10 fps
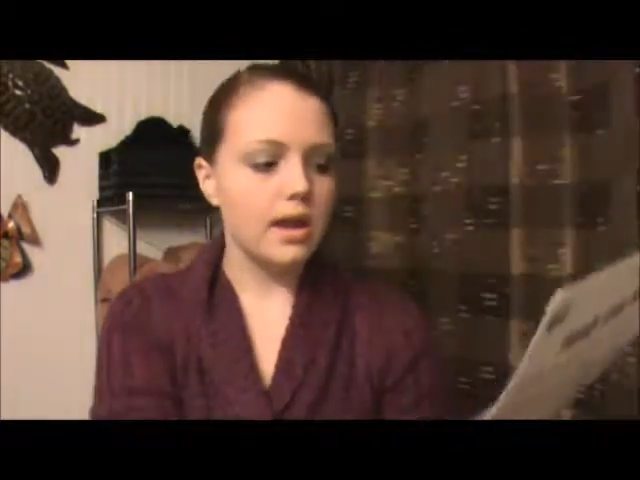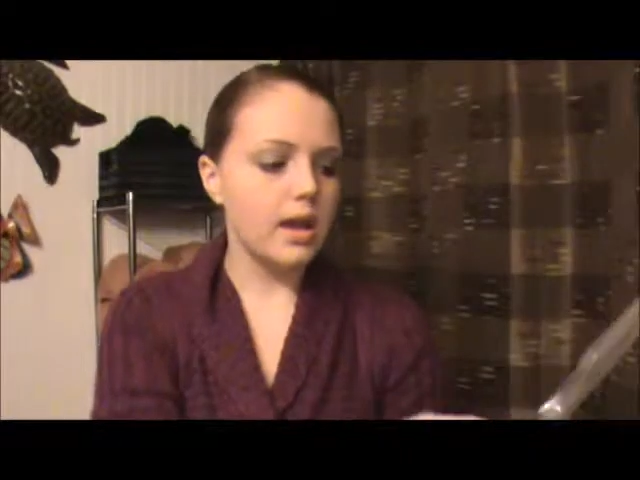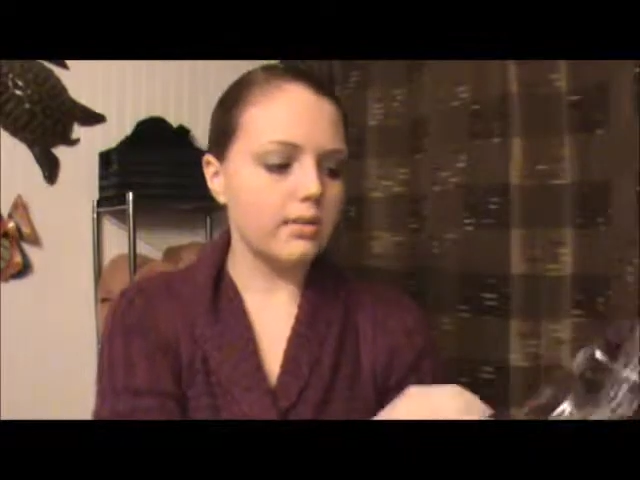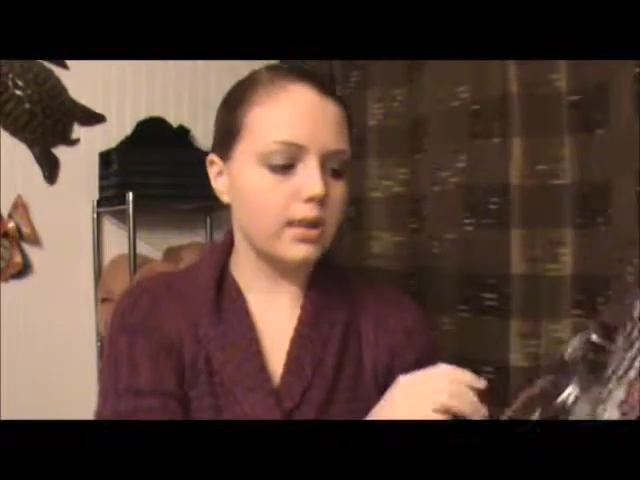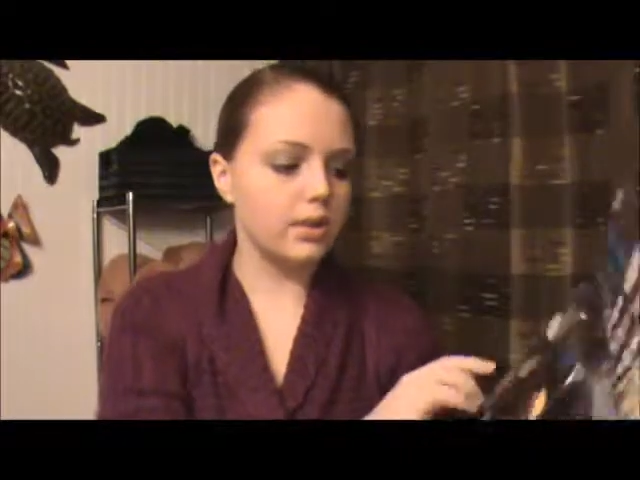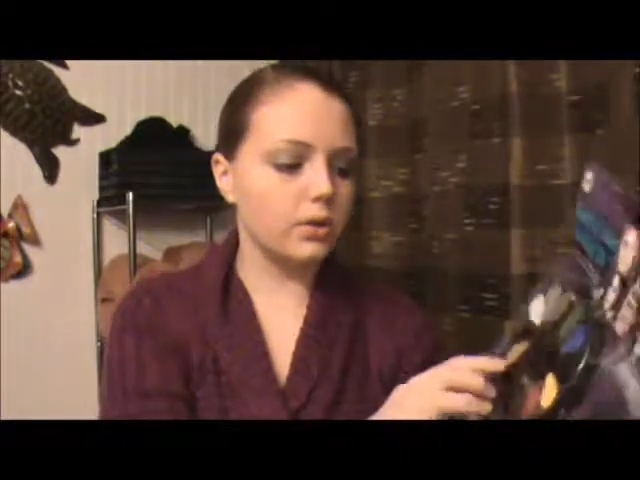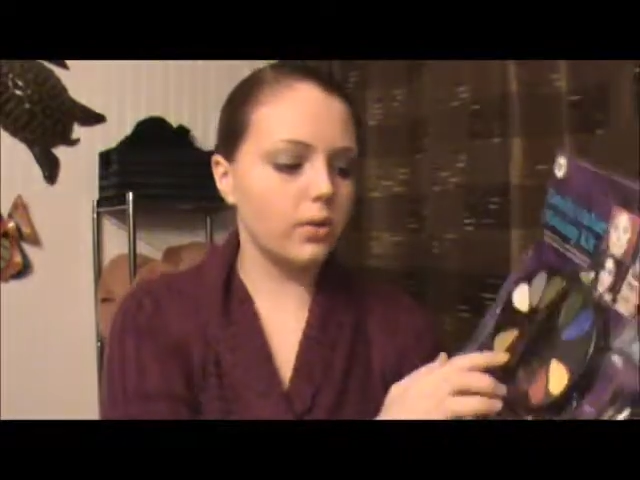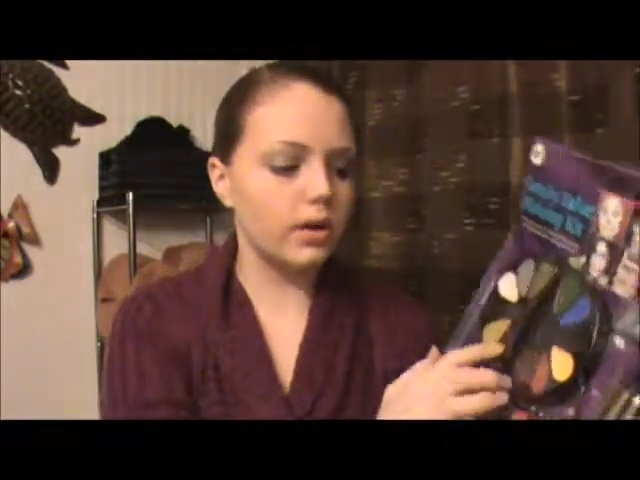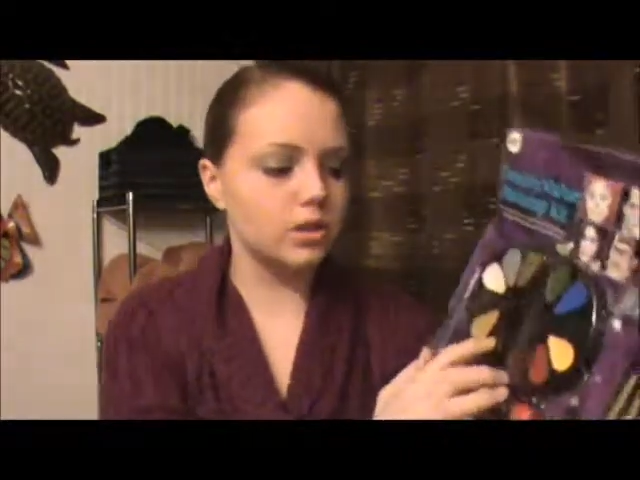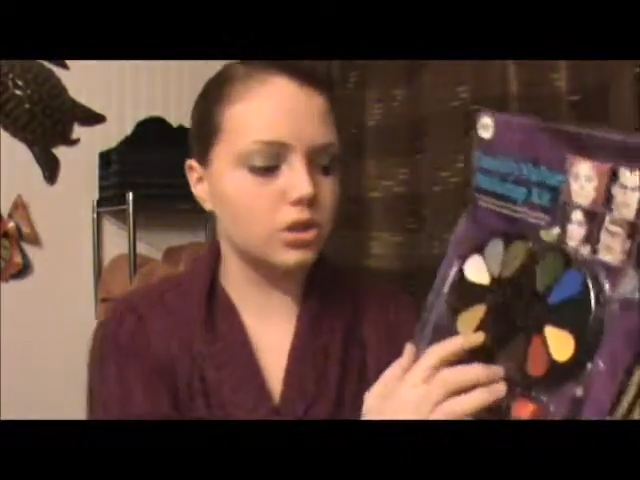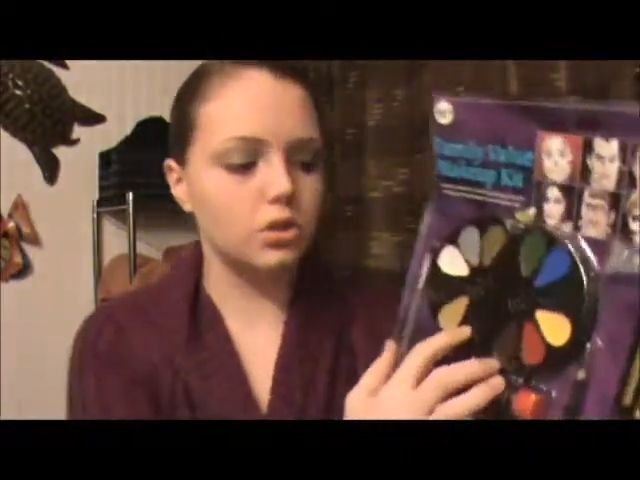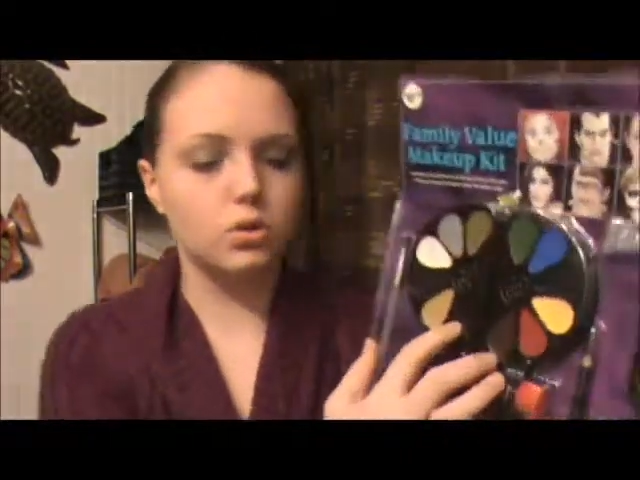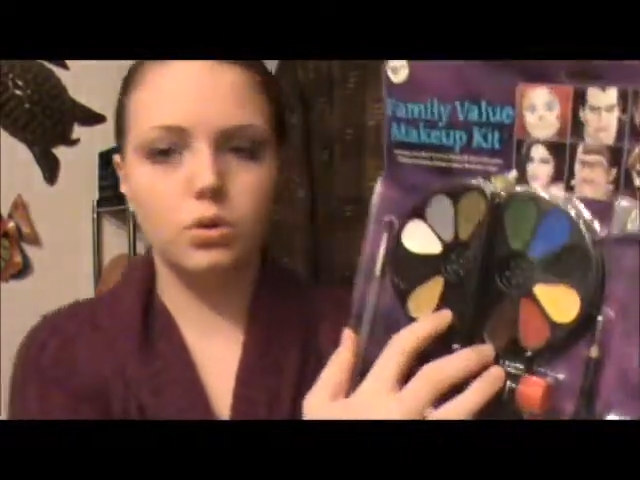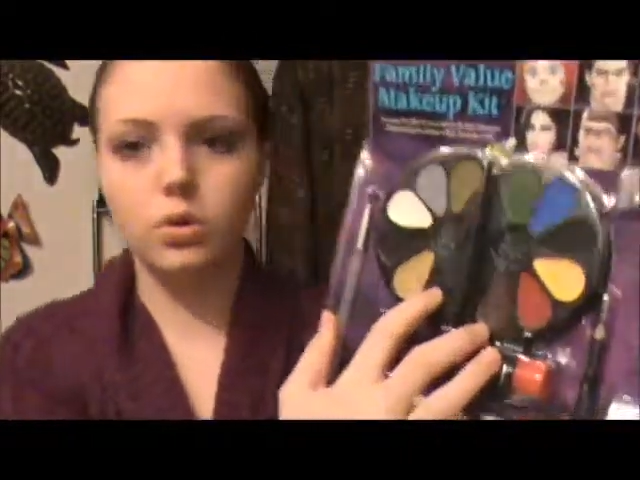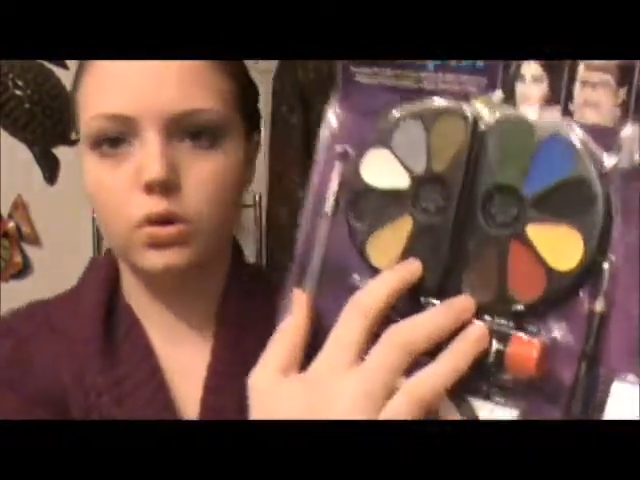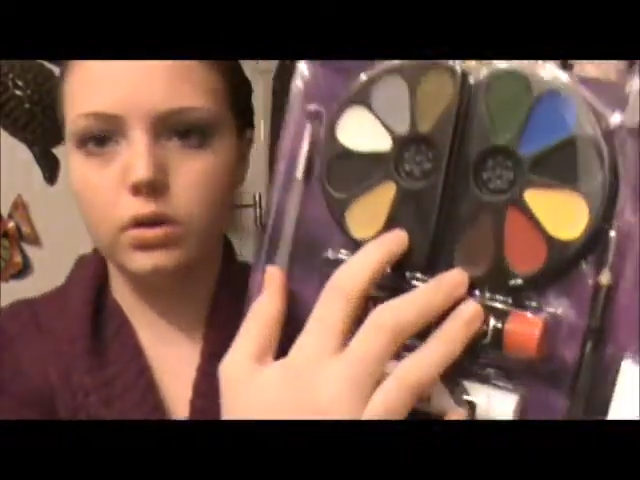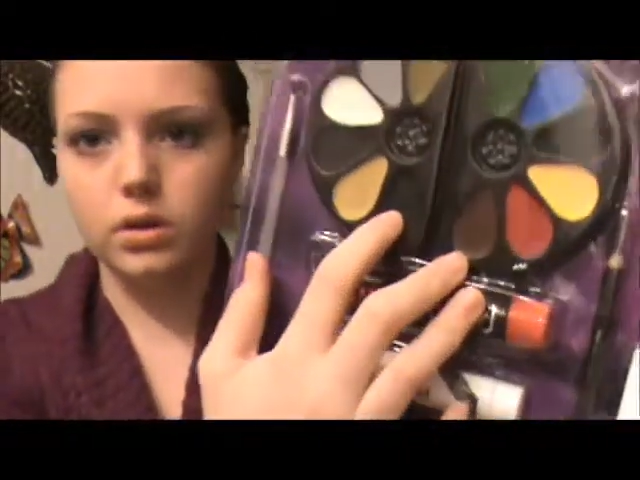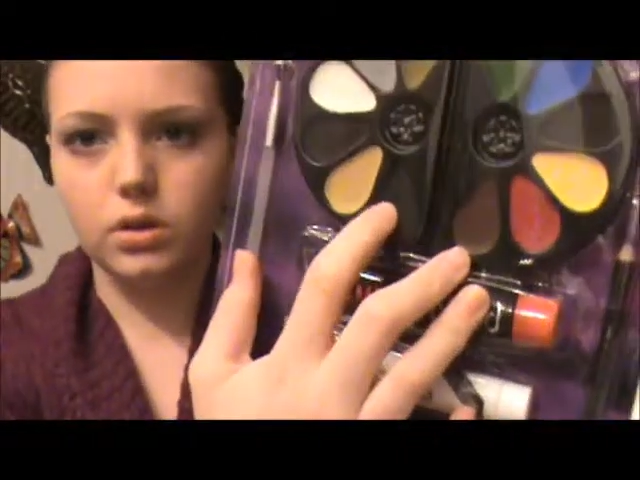And then you're going to